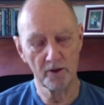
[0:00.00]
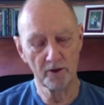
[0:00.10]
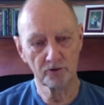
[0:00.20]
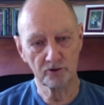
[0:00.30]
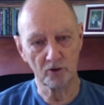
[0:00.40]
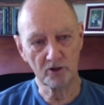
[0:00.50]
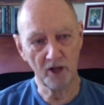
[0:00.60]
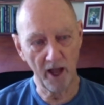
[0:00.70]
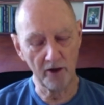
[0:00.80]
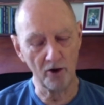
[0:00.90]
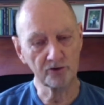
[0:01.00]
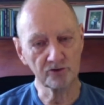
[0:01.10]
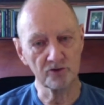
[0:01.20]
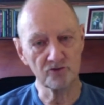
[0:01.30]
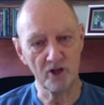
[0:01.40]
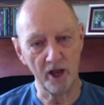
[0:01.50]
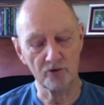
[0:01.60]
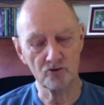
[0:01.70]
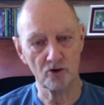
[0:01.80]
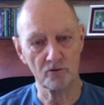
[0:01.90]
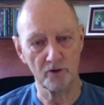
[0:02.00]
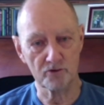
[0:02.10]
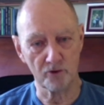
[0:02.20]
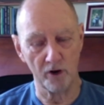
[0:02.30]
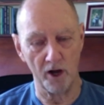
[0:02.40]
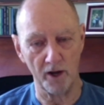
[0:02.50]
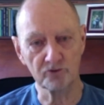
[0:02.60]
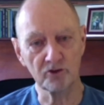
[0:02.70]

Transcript: So chaos is the engine that drives.